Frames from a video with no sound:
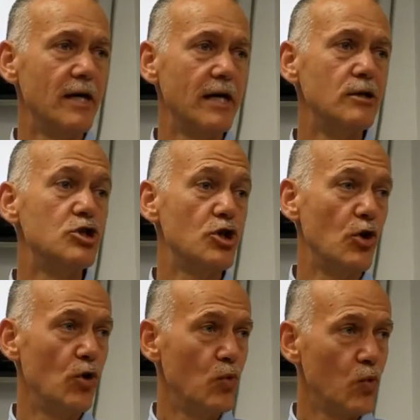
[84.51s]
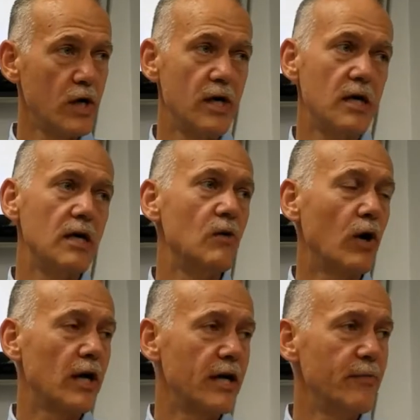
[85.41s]
And so we,
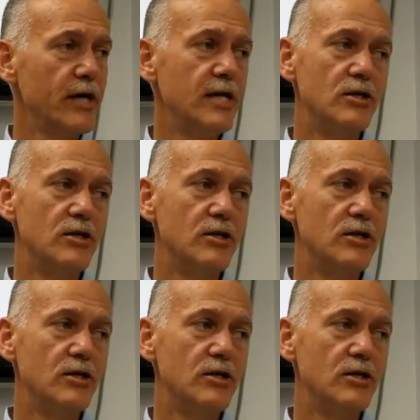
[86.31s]
quick like a bunny,